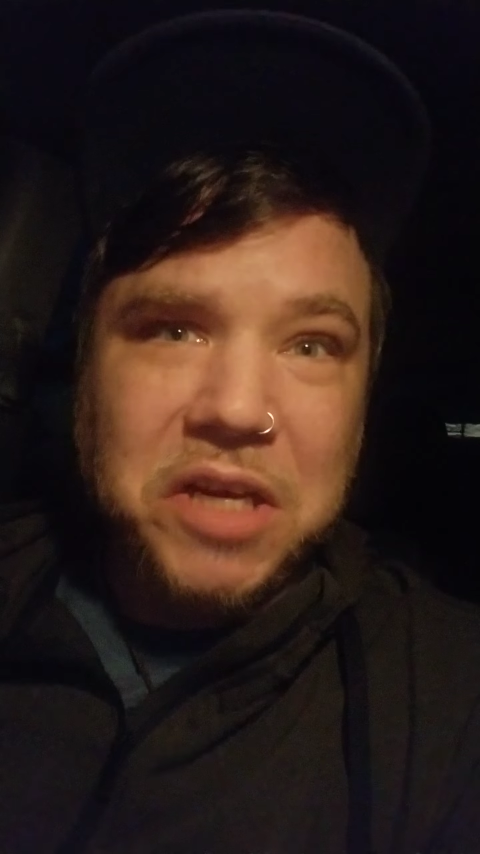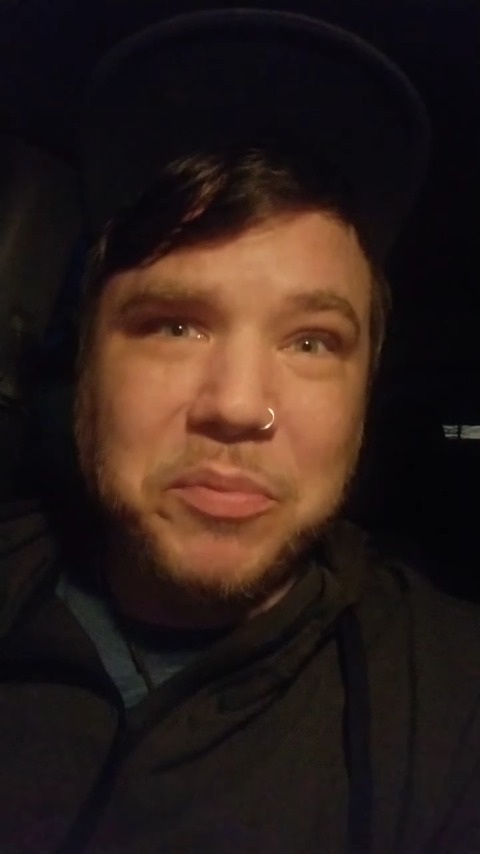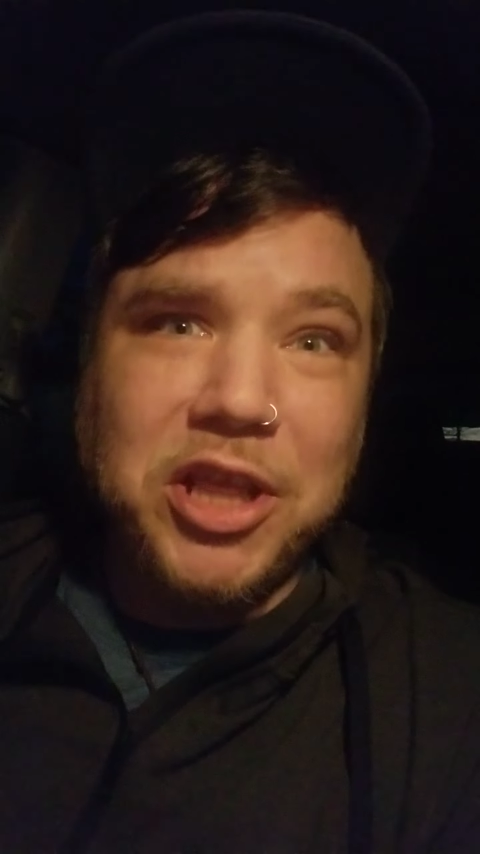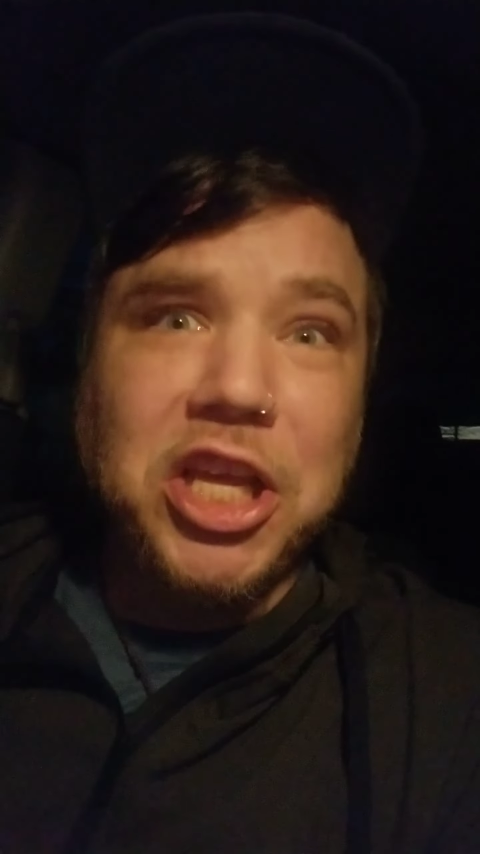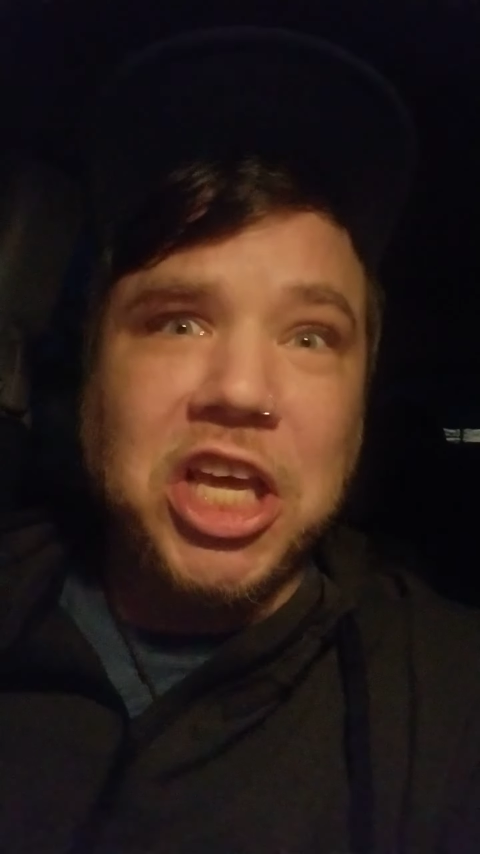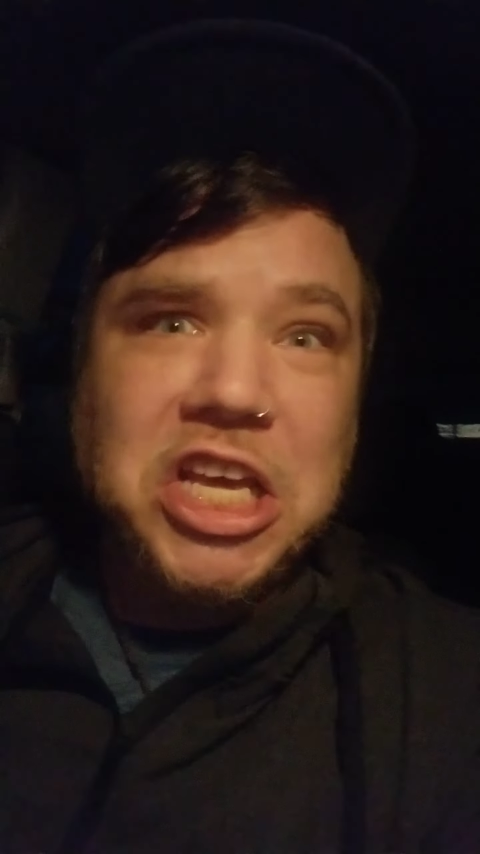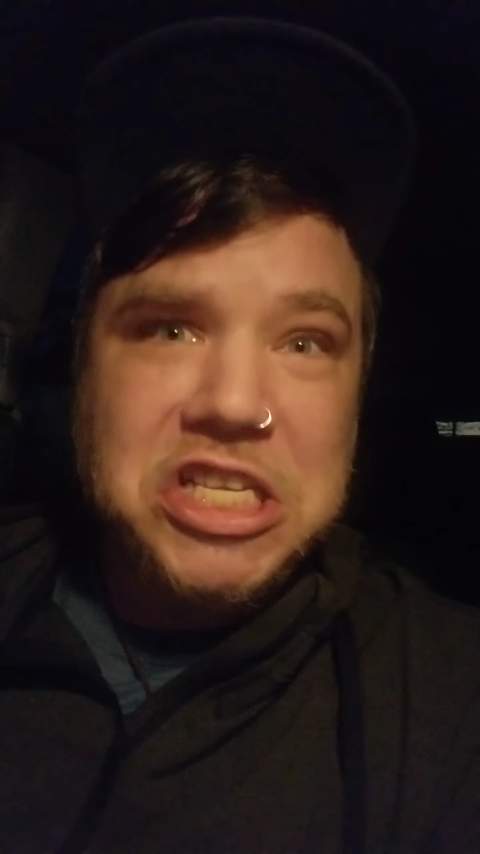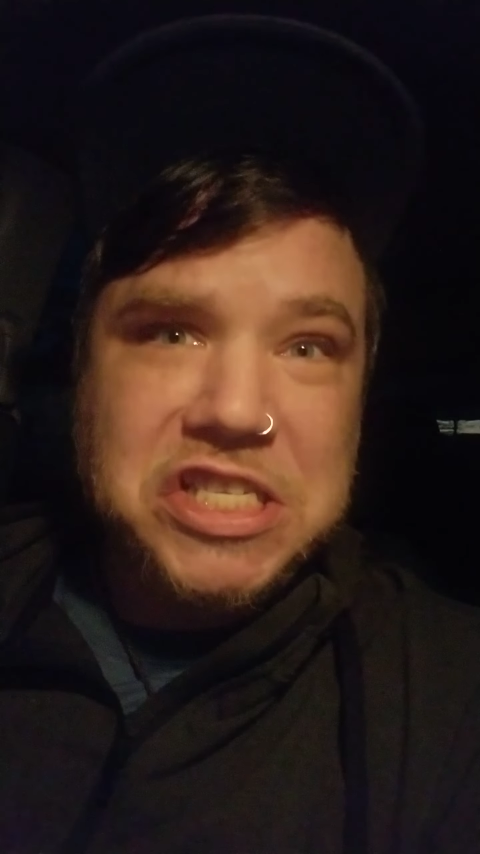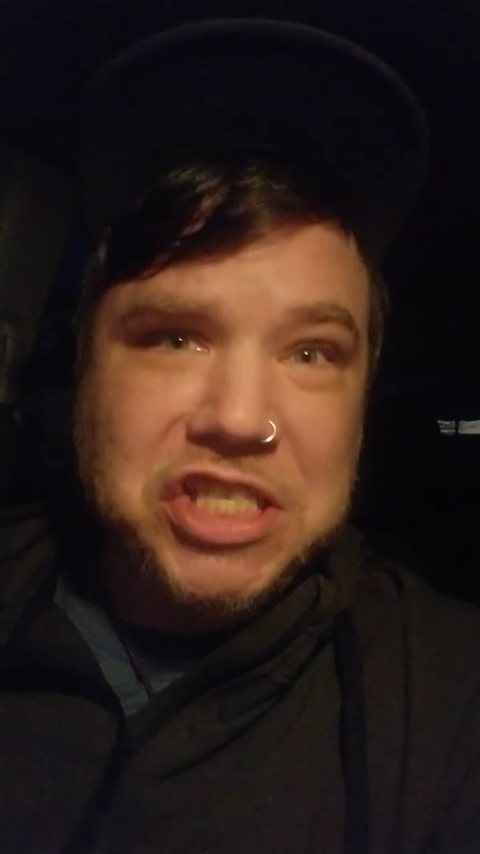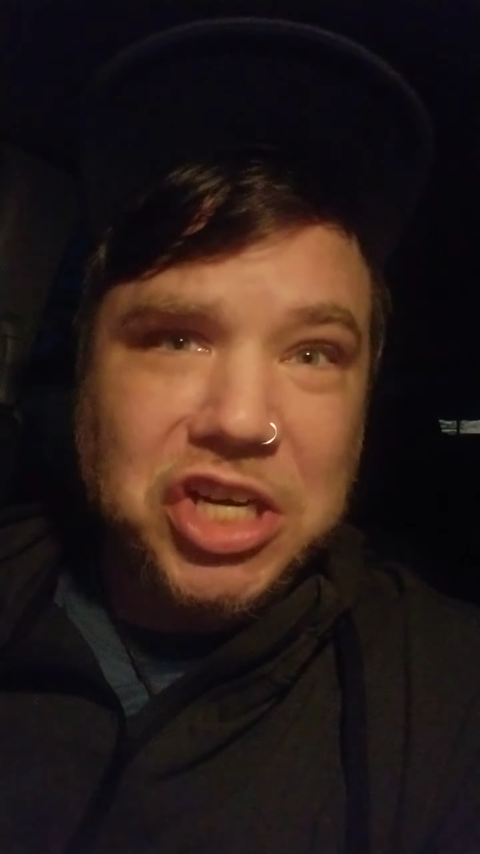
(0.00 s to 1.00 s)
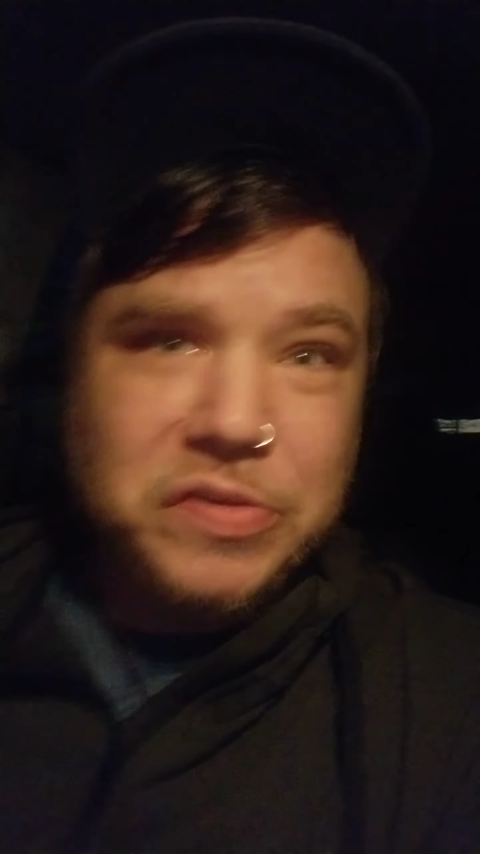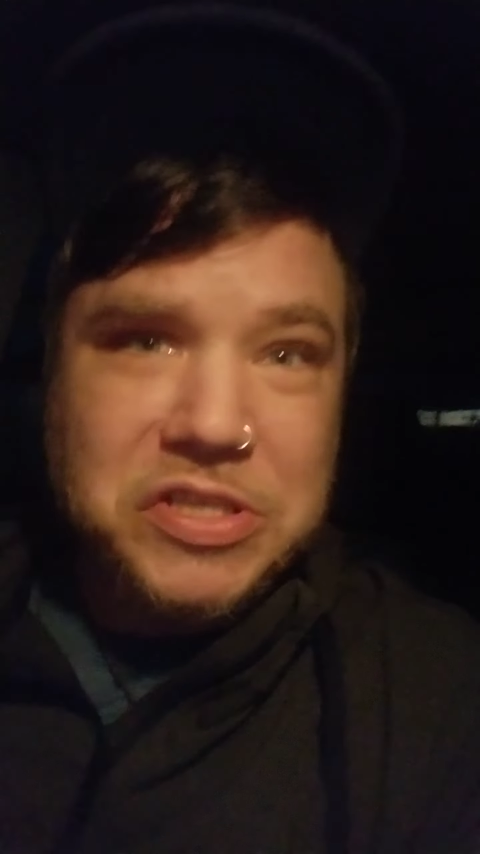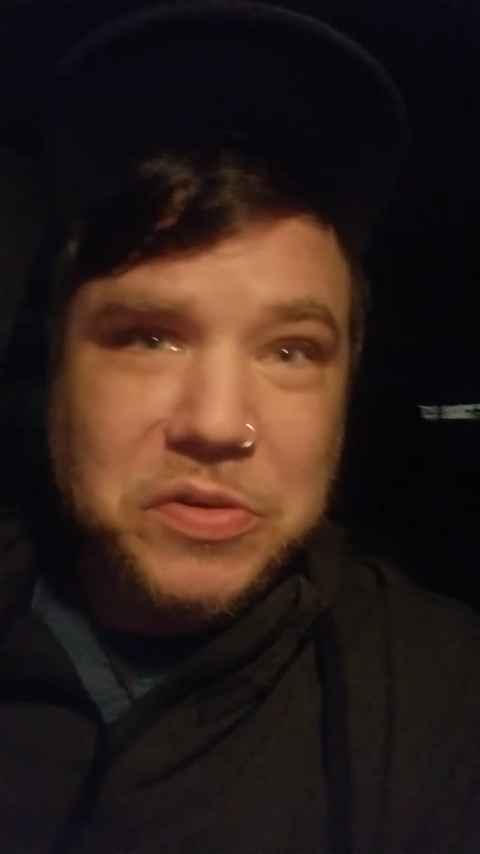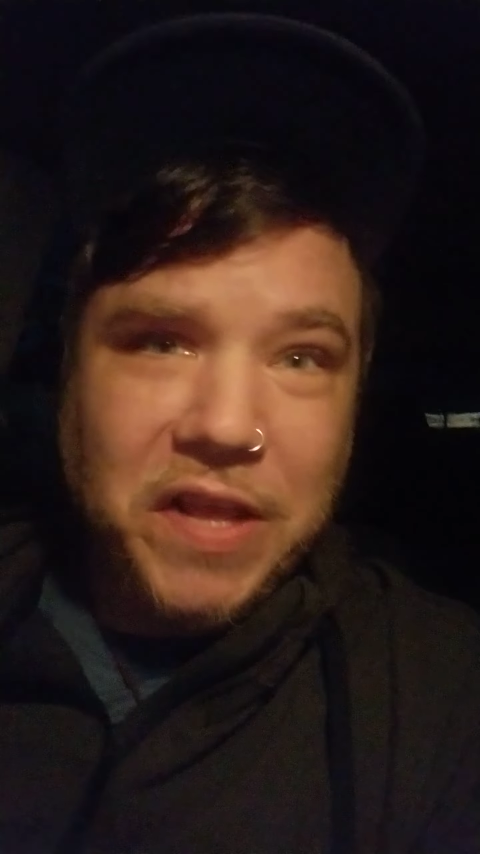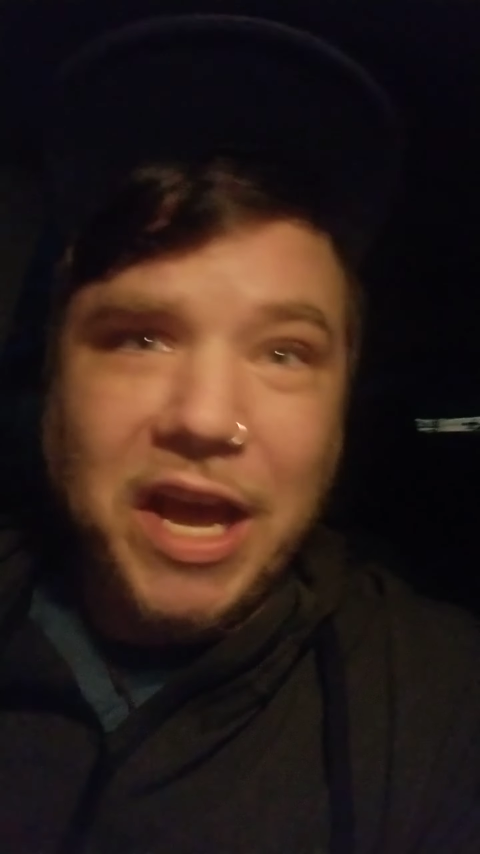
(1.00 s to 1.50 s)
Please don't
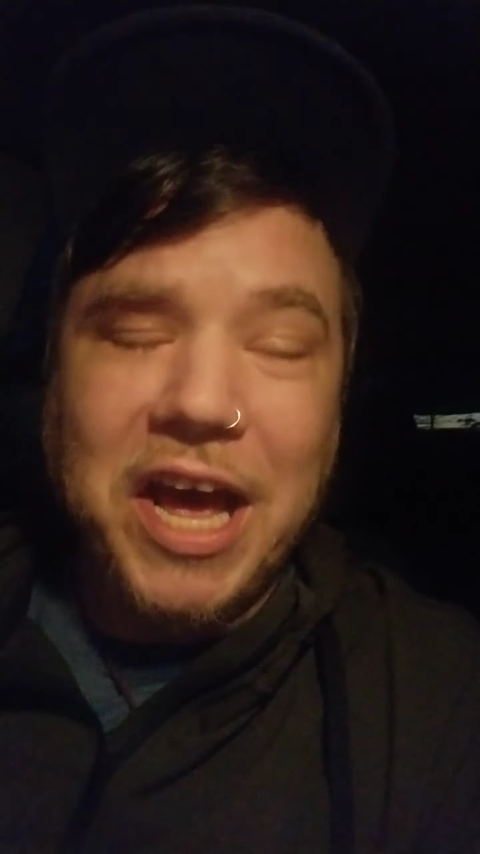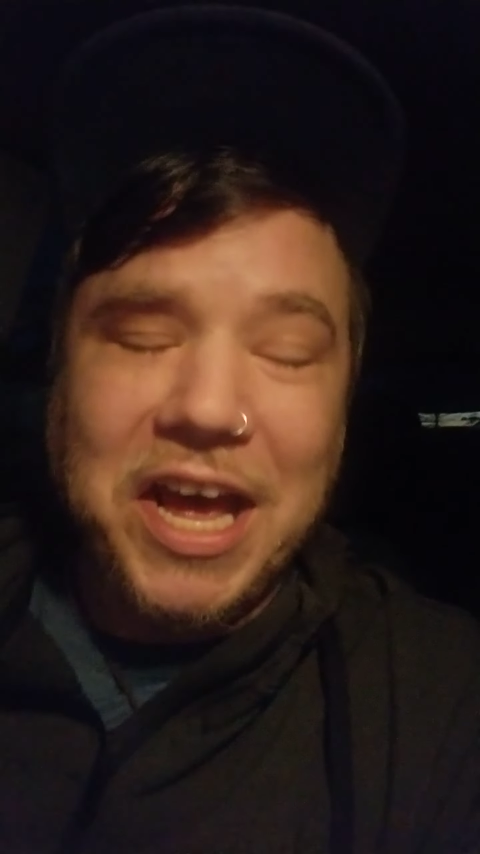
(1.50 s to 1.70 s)
do that.